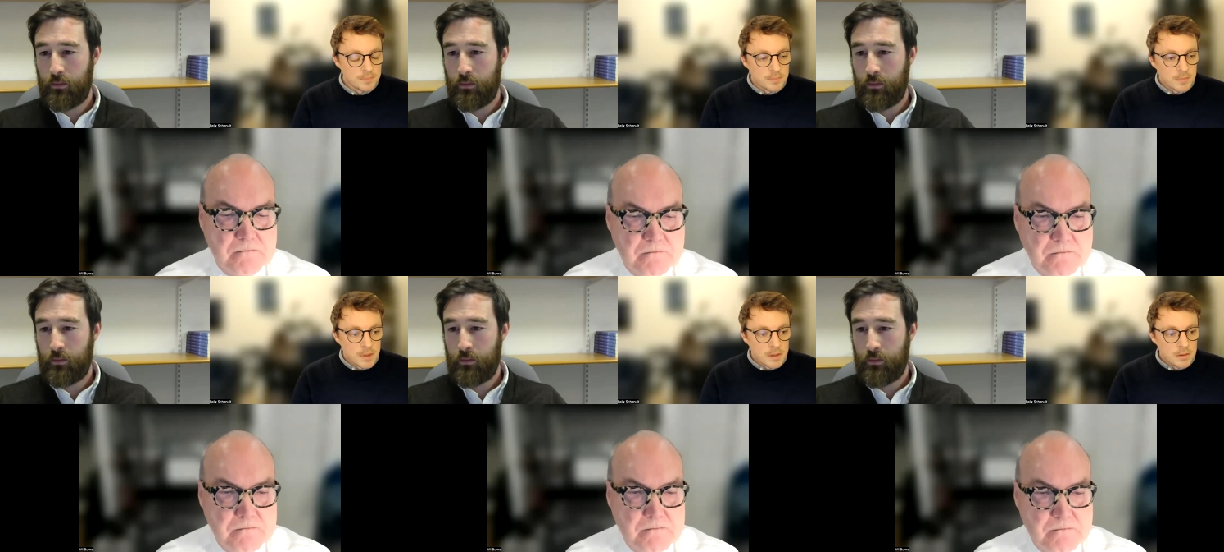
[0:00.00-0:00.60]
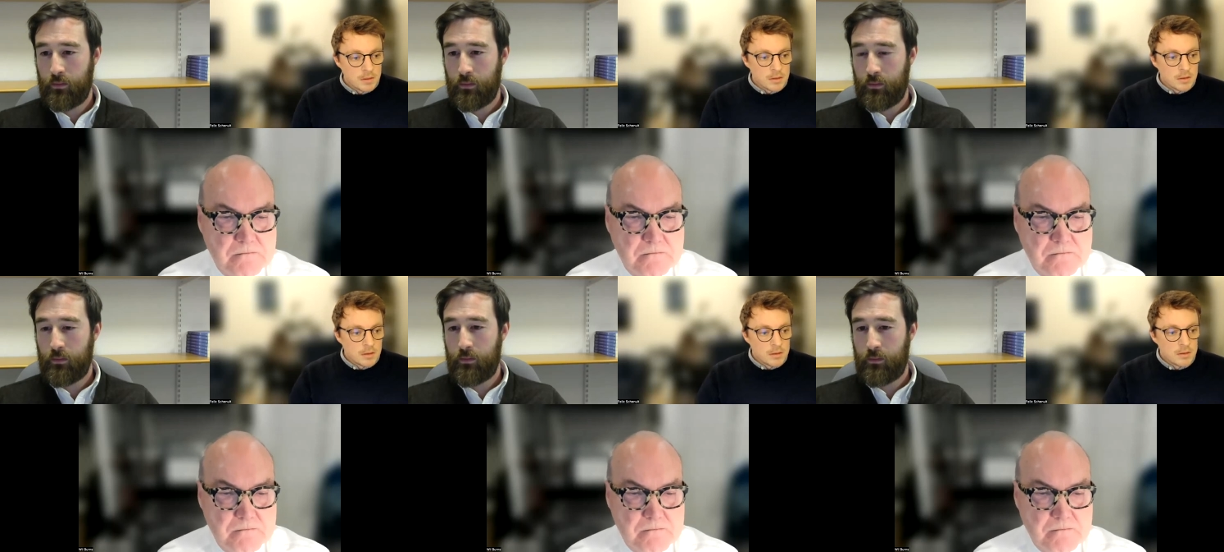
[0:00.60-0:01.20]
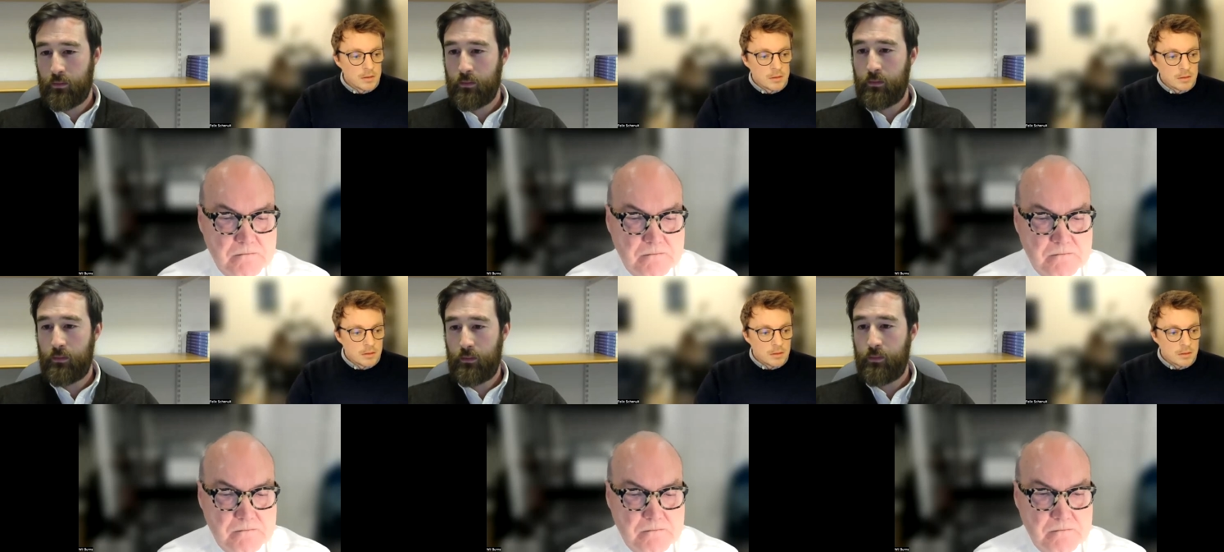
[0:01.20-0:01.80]

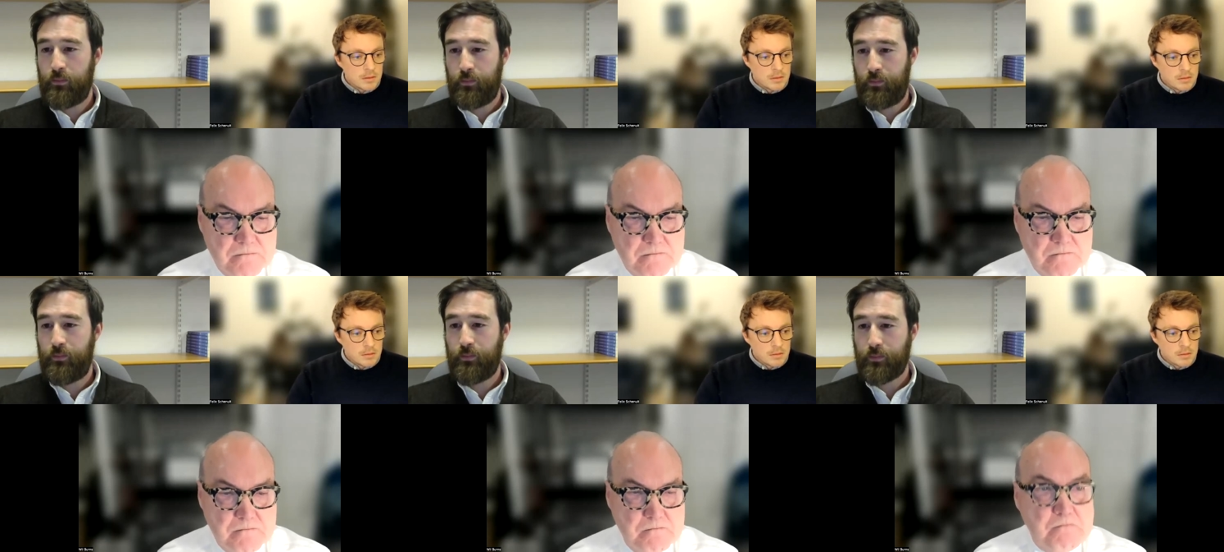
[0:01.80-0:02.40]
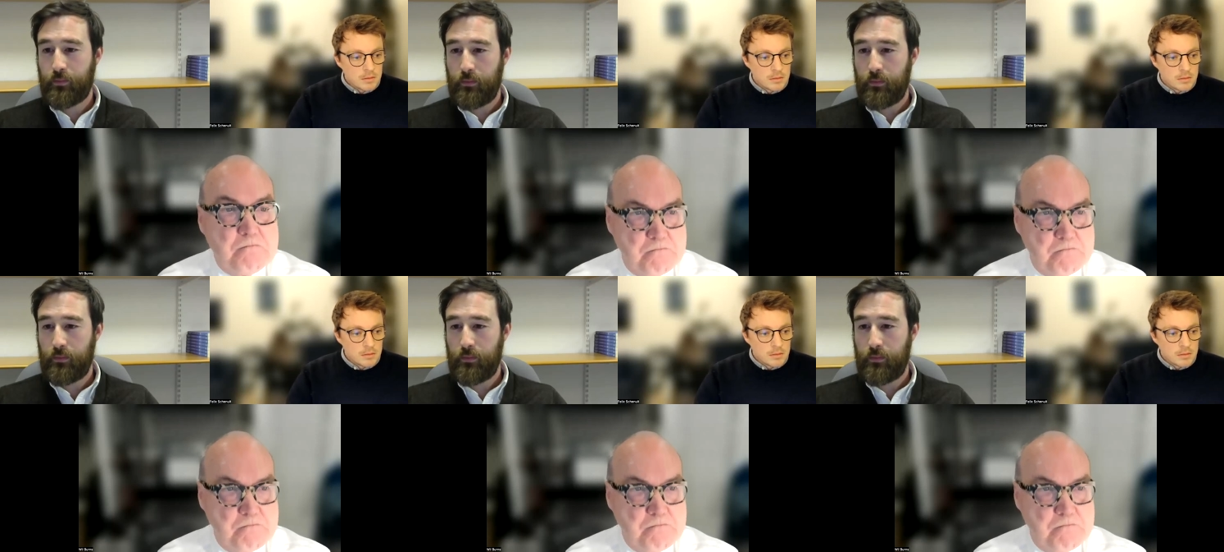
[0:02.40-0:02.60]
No one is speaking in this clip.